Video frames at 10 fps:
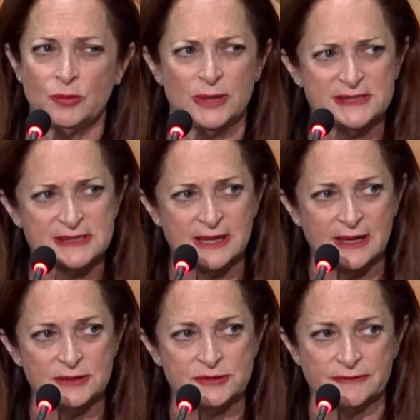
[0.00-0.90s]
once
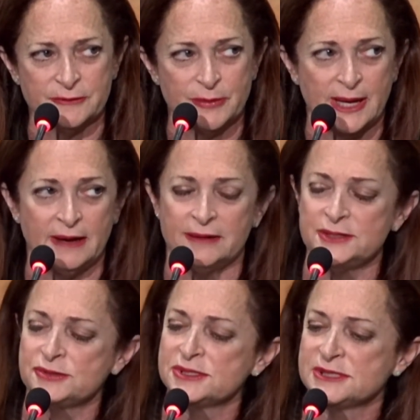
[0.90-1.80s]
again driven by our
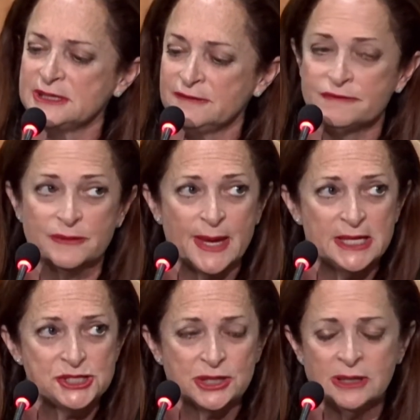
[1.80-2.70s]
interest in
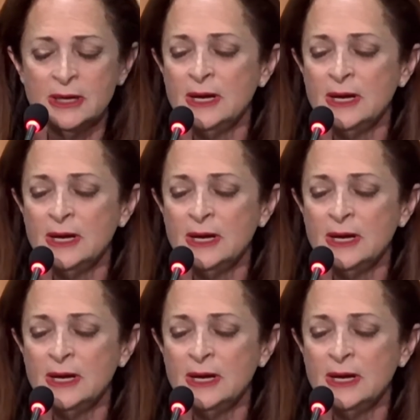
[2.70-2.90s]
inflammation.